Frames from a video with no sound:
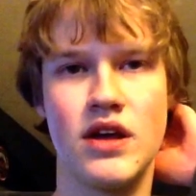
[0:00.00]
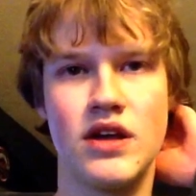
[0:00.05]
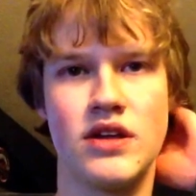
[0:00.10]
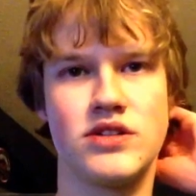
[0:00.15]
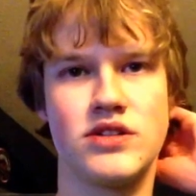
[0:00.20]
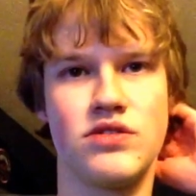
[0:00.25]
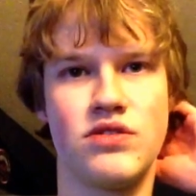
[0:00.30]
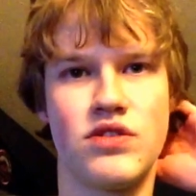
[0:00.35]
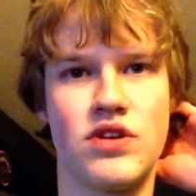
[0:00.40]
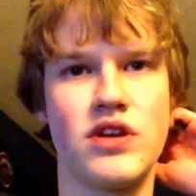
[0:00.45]

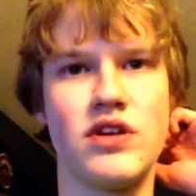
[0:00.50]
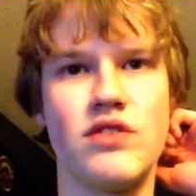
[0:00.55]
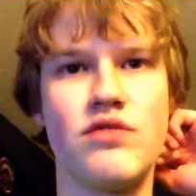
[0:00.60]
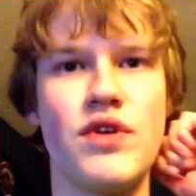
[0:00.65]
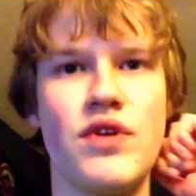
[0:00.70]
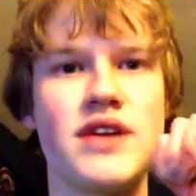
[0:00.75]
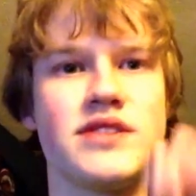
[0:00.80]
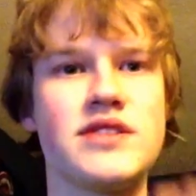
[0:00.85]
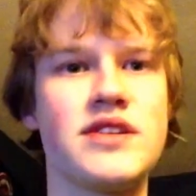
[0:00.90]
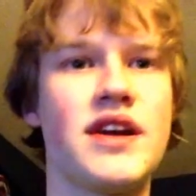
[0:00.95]
So good
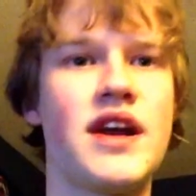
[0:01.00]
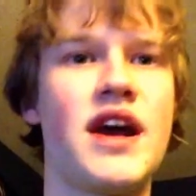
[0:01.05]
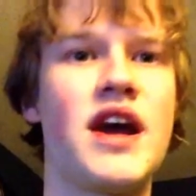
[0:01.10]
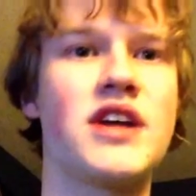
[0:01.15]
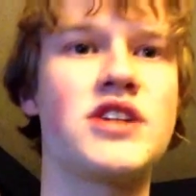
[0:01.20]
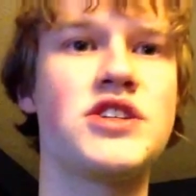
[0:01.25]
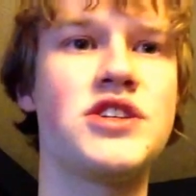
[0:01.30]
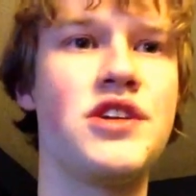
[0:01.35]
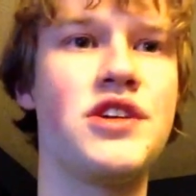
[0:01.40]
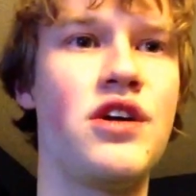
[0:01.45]
wrestling
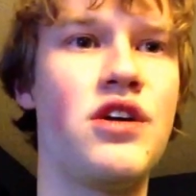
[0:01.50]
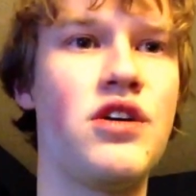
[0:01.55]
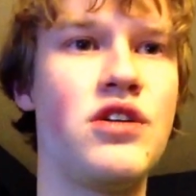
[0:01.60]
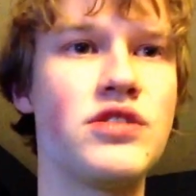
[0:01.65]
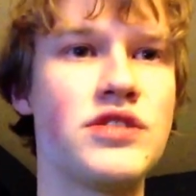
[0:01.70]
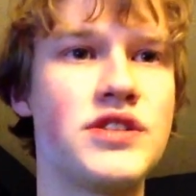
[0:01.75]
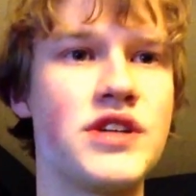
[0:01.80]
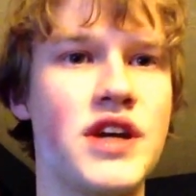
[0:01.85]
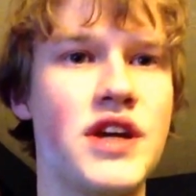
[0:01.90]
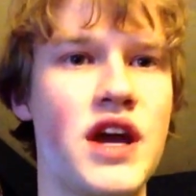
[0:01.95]
action all
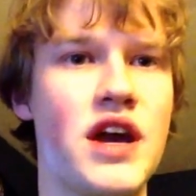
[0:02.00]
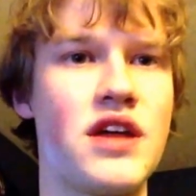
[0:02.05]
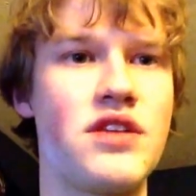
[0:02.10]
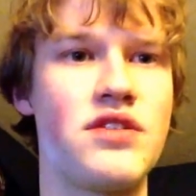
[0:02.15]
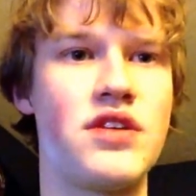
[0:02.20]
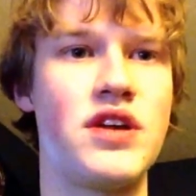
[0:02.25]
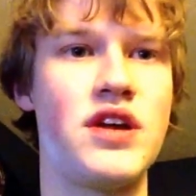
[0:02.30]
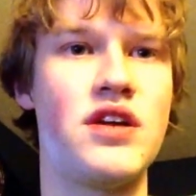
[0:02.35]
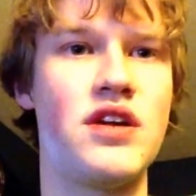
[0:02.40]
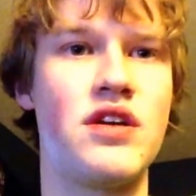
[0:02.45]
together
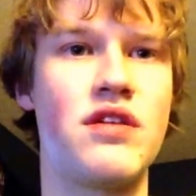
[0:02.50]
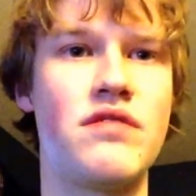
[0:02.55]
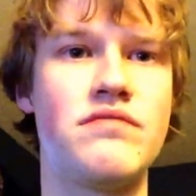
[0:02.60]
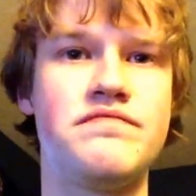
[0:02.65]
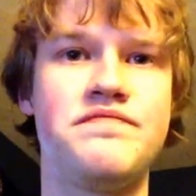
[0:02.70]
here.